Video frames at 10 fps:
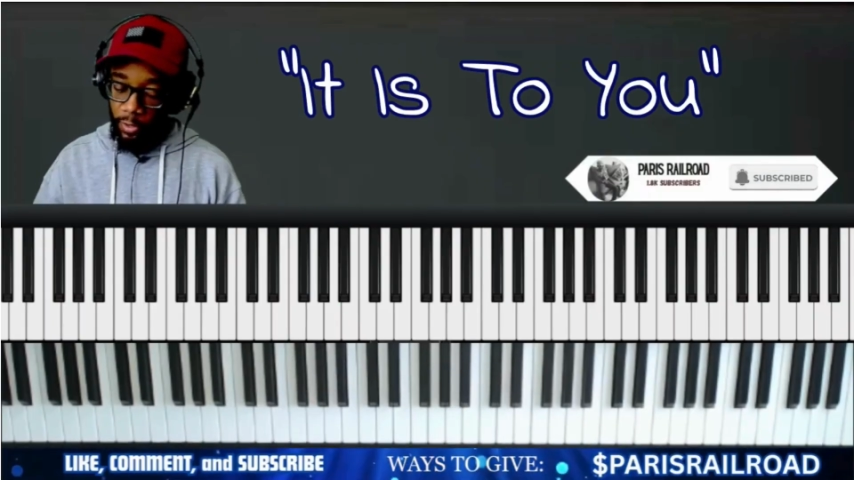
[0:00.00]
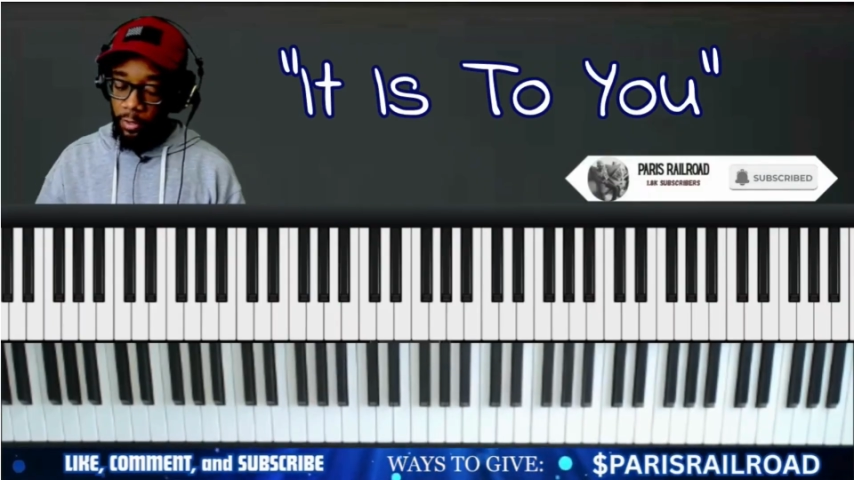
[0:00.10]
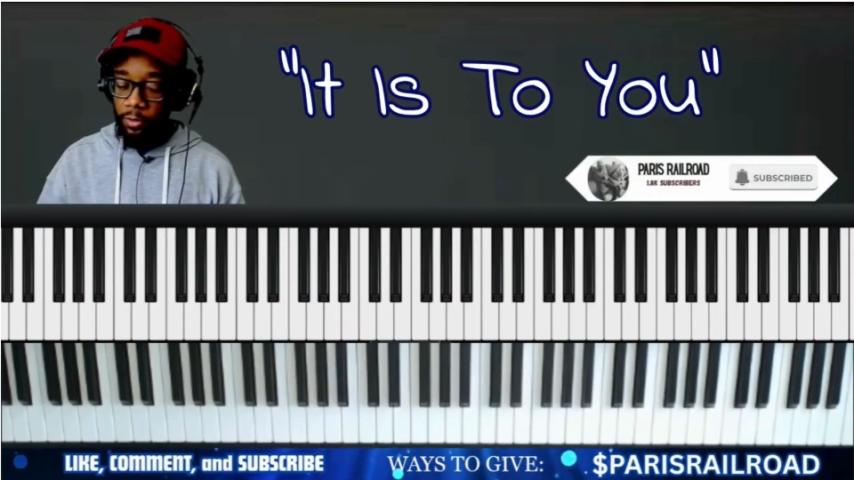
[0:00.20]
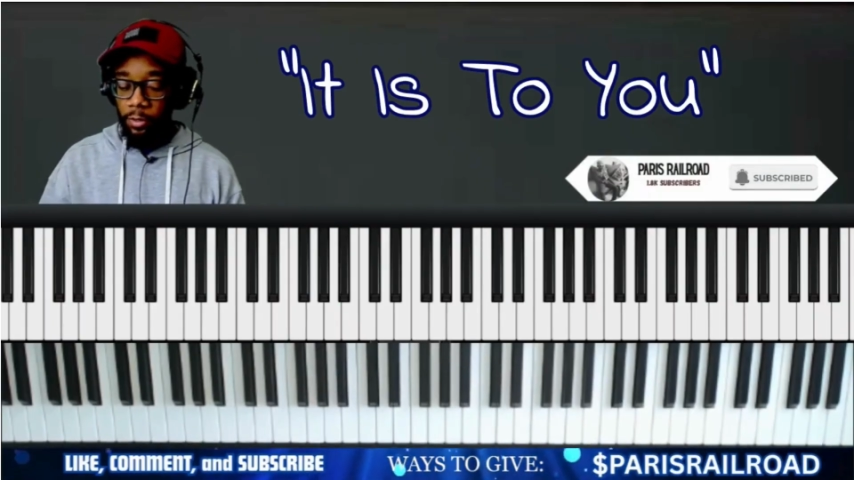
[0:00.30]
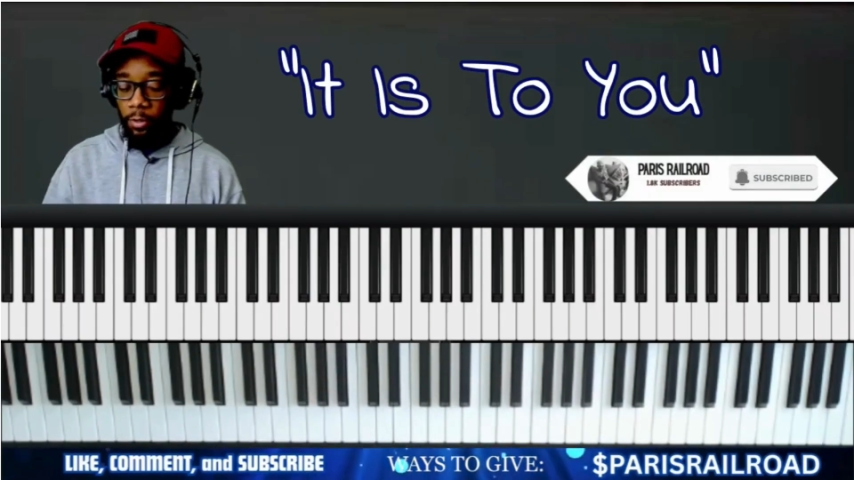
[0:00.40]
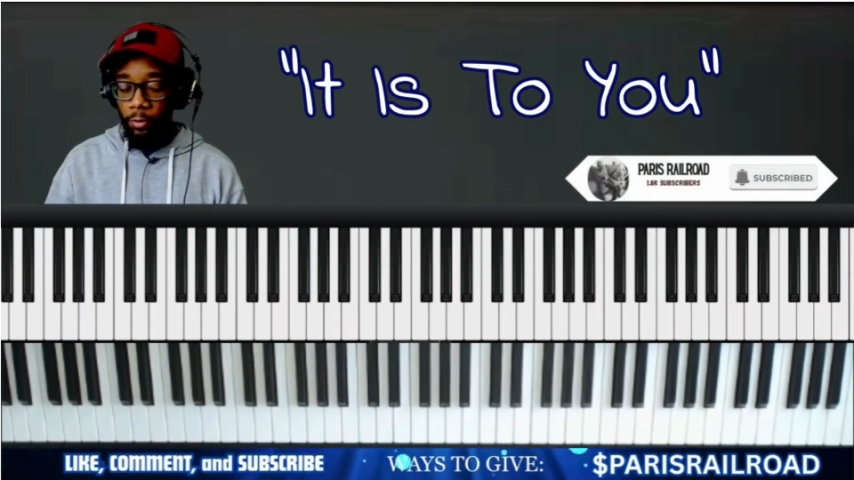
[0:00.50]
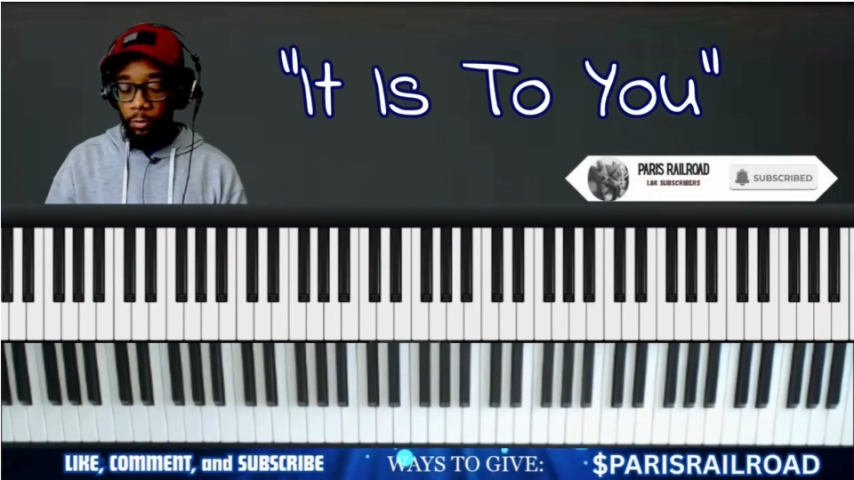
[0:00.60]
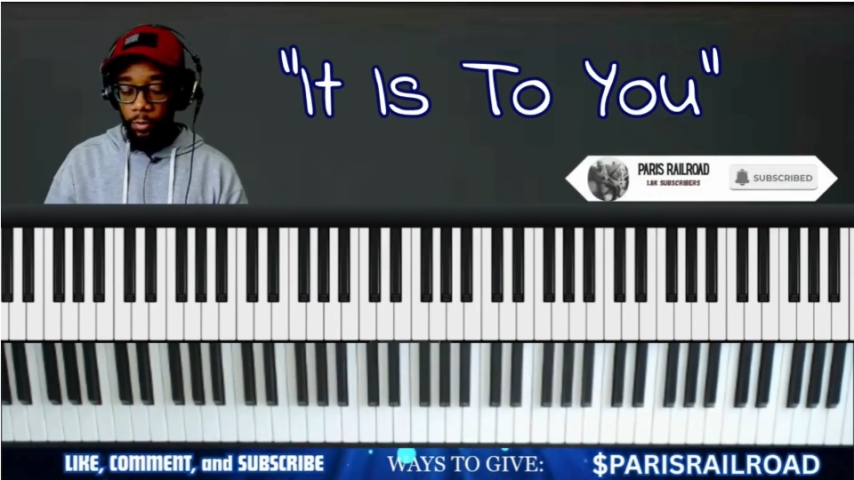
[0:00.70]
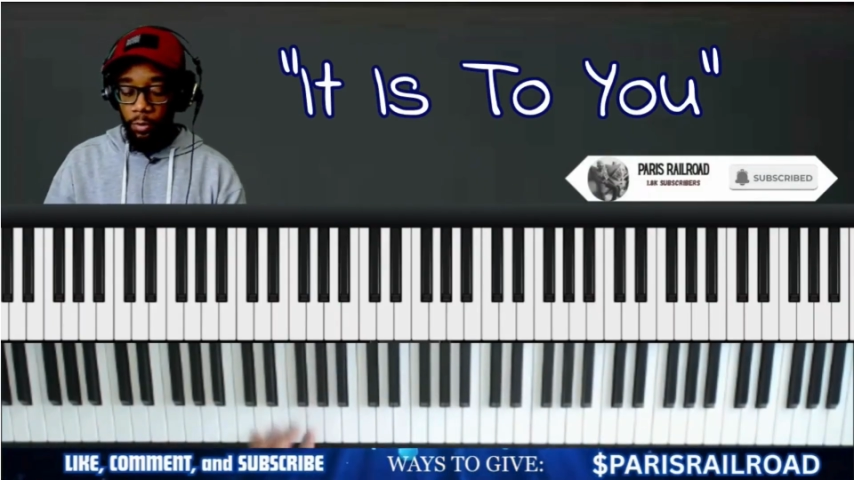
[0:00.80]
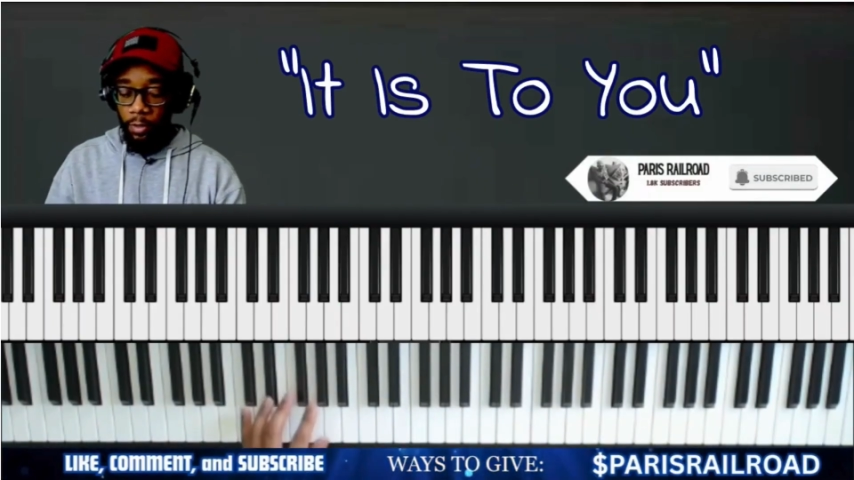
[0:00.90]
So
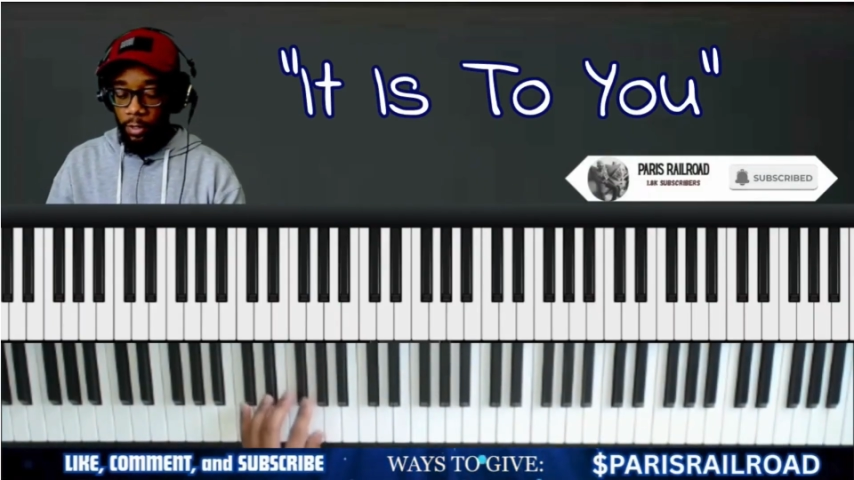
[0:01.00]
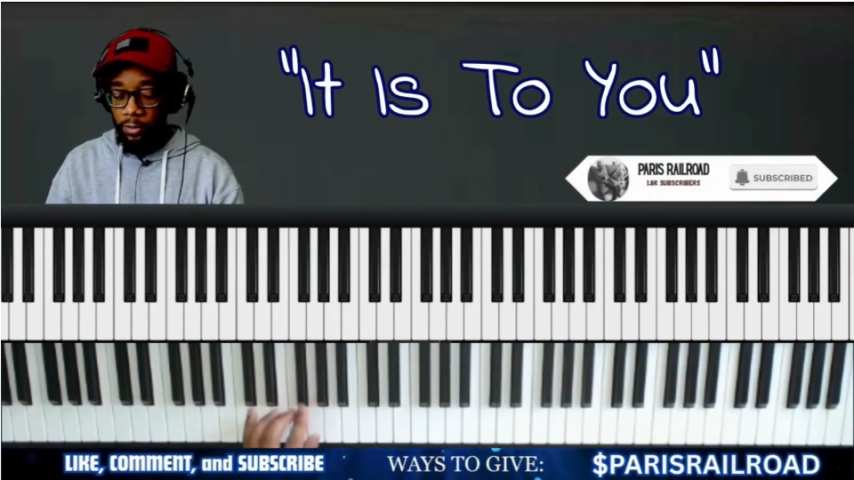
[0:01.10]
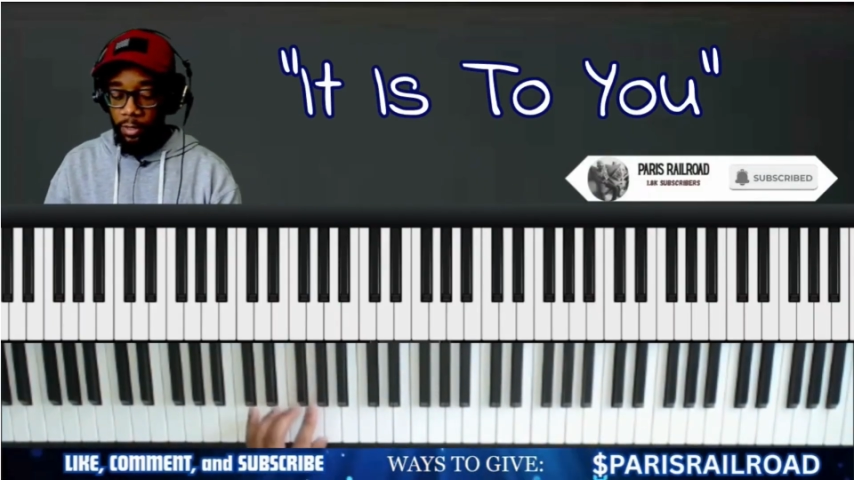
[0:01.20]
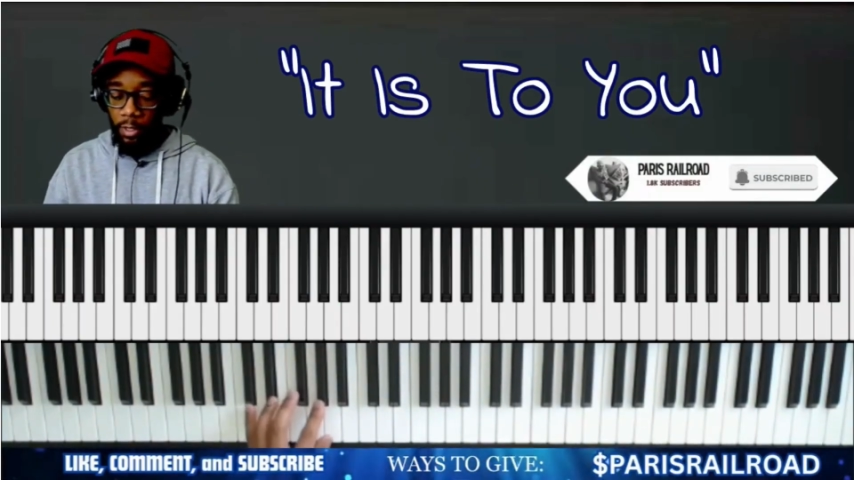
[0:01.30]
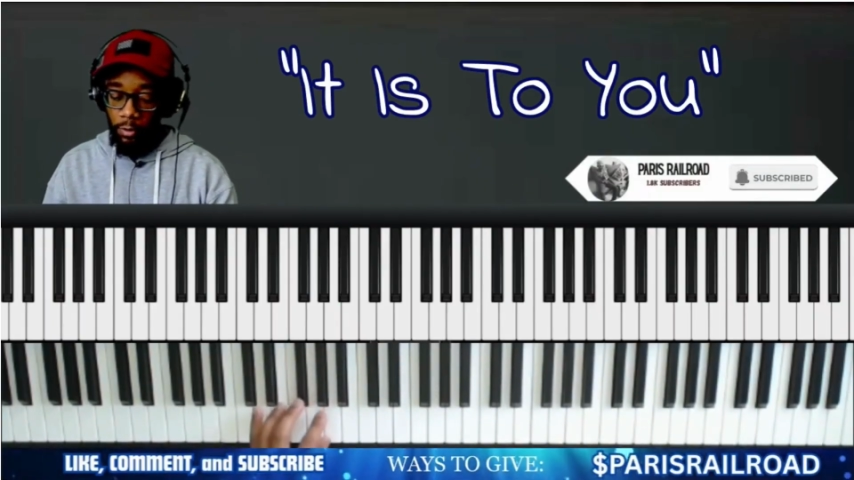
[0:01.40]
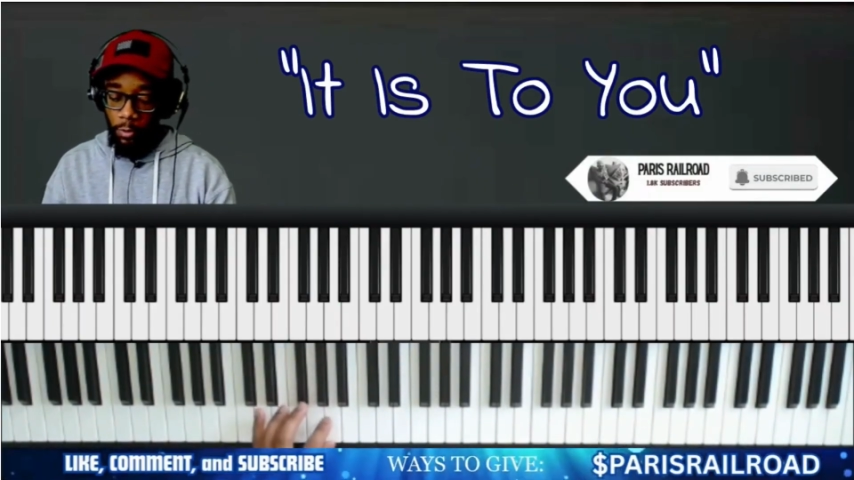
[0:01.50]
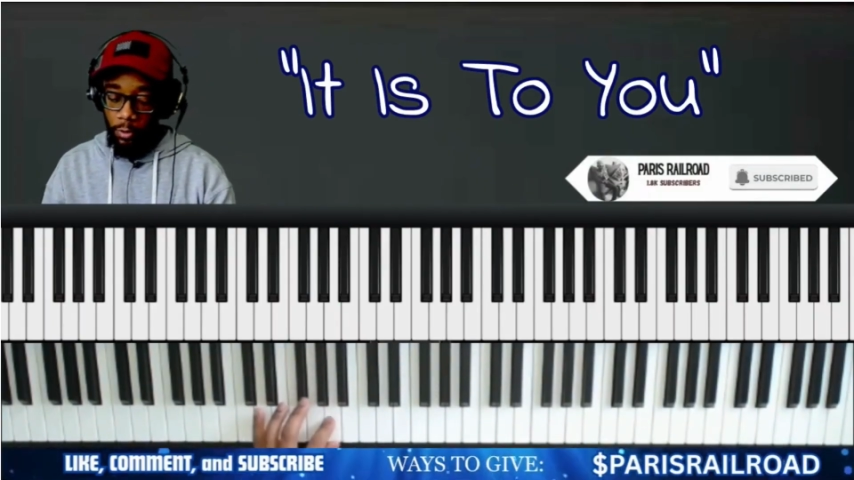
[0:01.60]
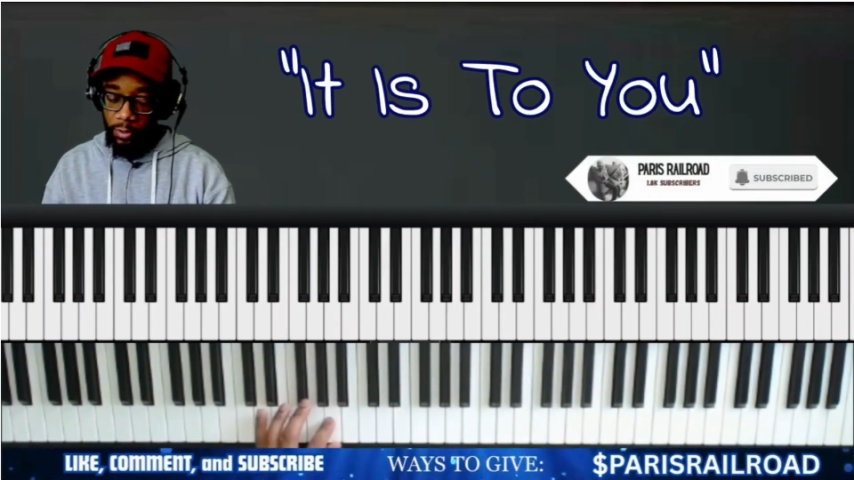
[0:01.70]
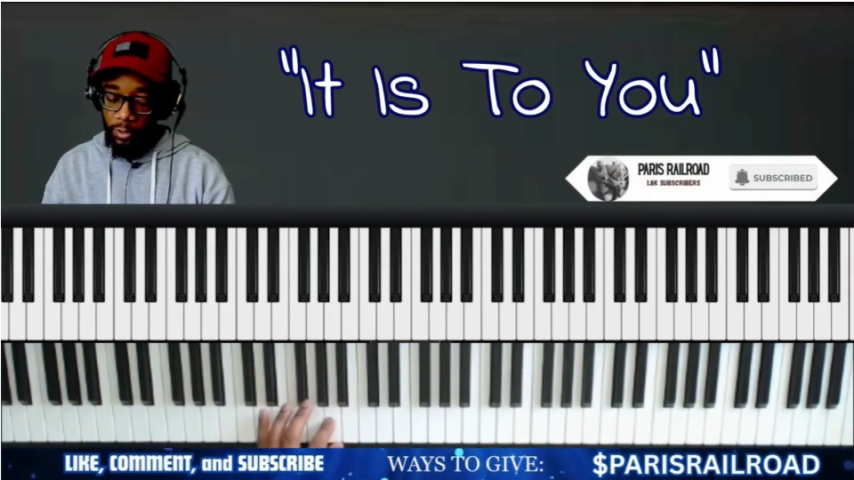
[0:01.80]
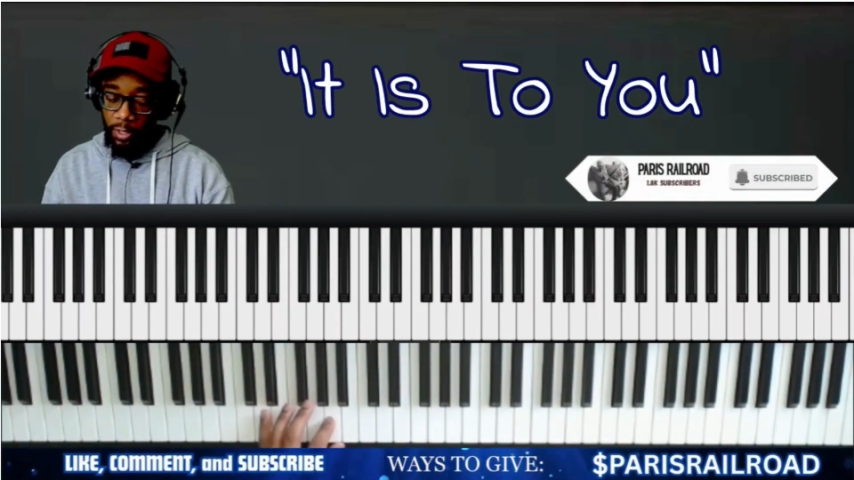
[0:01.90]
instead of
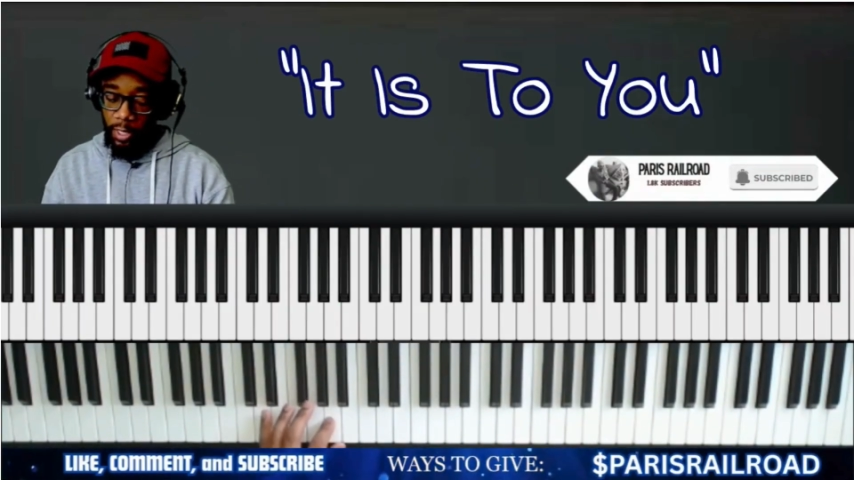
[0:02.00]
going to the